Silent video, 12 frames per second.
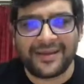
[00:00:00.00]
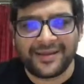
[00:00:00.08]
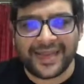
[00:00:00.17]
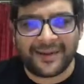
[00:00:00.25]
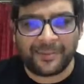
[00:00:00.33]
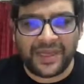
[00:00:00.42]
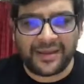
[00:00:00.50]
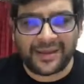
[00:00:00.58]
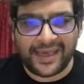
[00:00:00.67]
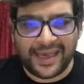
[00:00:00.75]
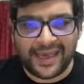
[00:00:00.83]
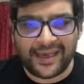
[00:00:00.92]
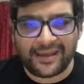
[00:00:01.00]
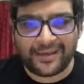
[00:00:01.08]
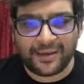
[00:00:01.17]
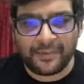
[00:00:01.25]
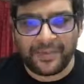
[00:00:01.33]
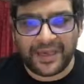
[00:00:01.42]
That means a is
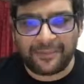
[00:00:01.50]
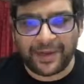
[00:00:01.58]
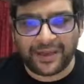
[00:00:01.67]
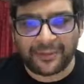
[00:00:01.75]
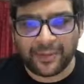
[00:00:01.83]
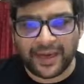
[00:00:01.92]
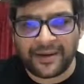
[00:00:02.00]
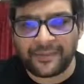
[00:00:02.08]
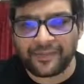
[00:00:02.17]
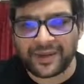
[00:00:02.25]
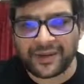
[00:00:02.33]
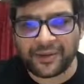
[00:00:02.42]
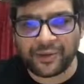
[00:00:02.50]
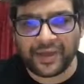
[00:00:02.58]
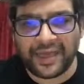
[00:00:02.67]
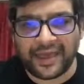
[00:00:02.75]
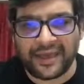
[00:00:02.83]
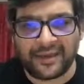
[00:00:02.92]
b plus 1. So
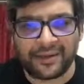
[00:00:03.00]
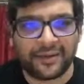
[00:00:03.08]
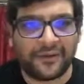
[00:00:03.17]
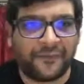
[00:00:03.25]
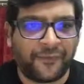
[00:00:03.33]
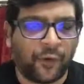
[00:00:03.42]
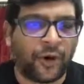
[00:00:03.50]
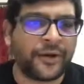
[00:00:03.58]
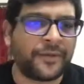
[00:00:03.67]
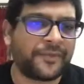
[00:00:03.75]
a is 4.